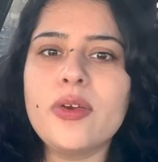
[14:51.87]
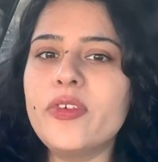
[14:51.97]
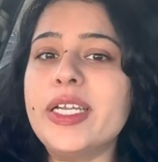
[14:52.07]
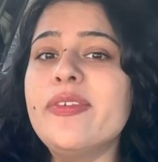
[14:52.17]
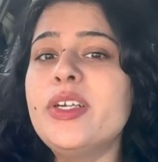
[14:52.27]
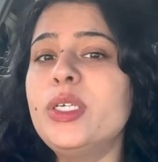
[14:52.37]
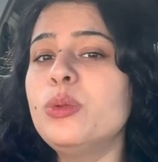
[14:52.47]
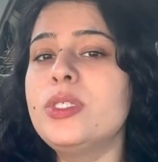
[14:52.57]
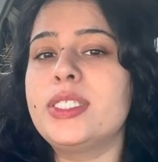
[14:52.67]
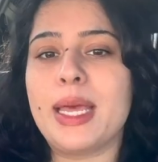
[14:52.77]
whatever
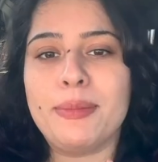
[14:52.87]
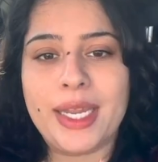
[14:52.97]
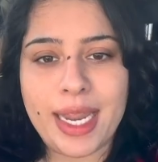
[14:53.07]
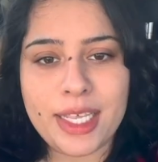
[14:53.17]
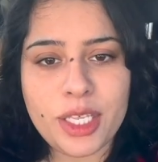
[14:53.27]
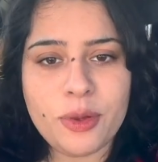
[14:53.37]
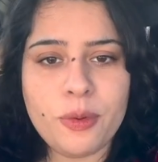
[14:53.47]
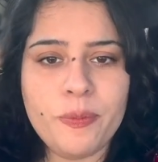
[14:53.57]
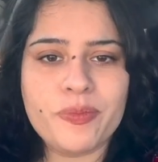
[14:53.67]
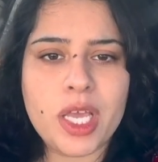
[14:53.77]
tools I'm telling
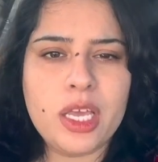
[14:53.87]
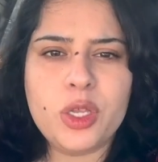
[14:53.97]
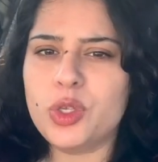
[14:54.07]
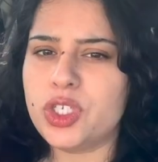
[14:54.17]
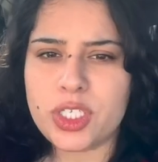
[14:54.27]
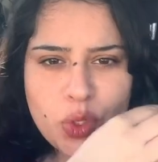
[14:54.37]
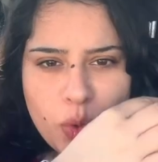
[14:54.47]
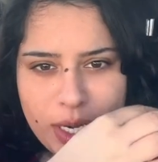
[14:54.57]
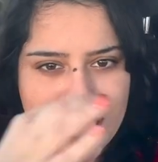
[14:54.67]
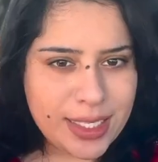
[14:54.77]
you, you just
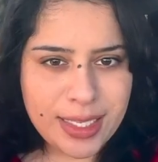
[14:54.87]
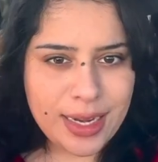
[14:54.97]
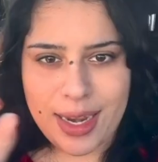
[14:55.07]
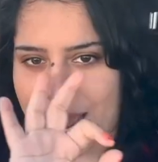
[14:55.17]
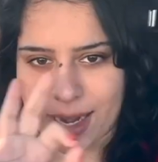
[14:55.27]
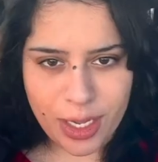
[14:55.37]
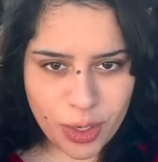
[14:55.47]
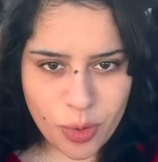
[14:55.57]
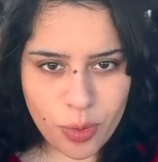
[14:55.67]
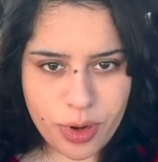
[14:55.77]
don't listen and
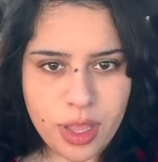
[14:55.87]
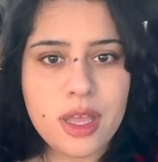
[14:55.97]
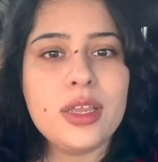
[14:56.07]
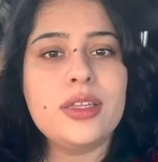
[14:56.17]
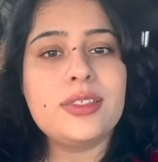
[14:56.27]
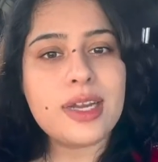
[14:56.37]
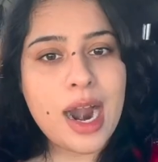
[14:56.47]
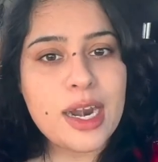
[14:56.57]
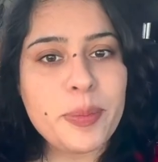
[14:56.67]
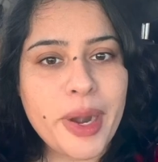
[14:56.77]
ignore.
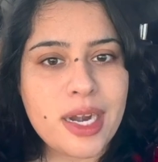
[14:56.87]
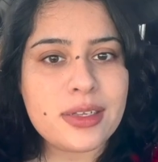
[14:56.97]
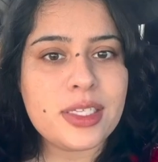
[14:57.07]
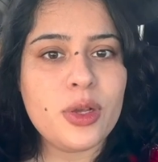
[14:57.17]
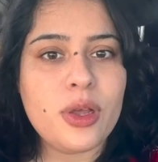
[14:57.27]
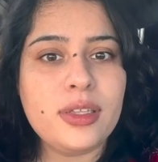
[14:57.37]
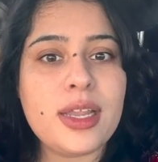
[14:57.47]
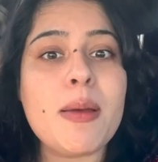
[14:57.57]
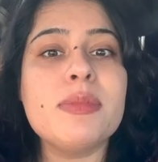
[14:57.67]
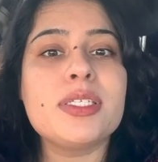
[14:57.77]
Start practicing on
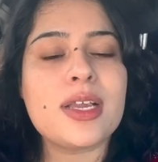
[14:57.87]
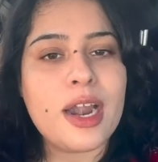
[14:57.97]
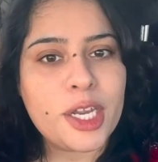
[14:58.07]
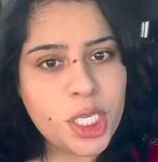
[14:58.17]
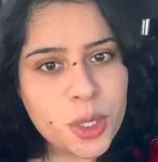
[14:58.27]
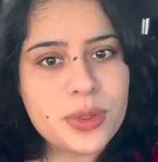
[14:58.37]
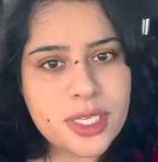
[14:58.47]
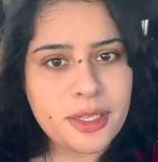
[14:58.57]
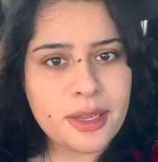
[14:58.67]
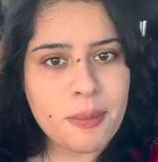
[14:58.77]
them, start
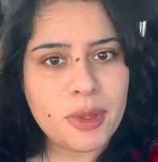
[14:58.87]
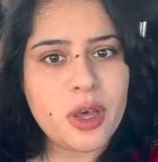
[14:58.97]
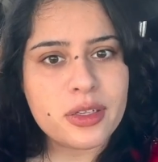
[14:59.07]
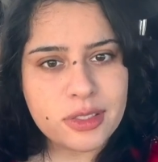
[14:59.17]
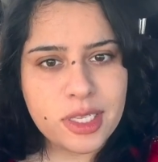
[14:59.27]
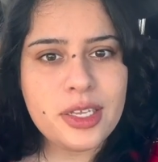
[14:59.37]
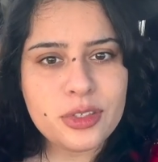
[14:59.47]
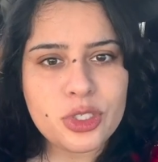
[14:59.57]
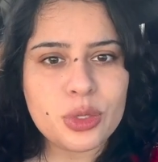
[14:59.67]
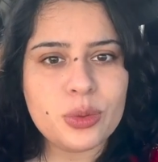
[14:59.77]
using them, because
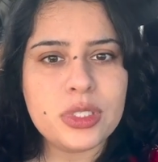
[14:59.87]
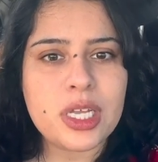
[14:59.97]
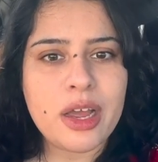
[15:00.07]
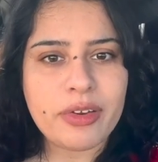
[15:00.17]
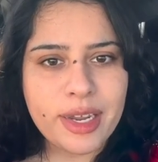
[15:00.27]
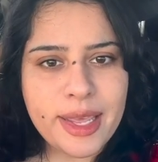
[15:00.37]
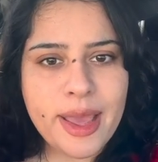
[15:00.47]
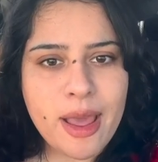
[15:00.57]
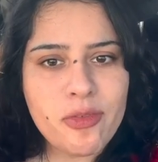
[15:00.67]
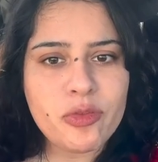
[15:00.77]
these tools are really
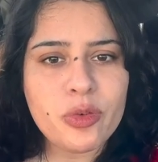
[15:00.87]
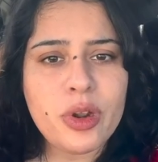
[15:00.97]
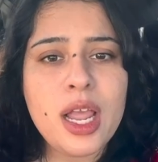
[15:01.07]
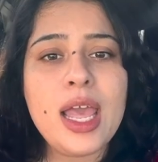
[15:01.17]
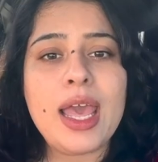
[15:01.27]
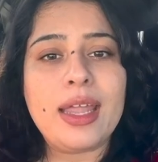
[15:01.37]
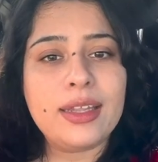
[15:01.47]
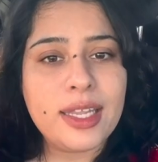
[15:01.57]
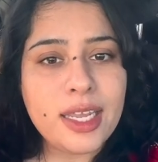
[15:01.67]
helpful, and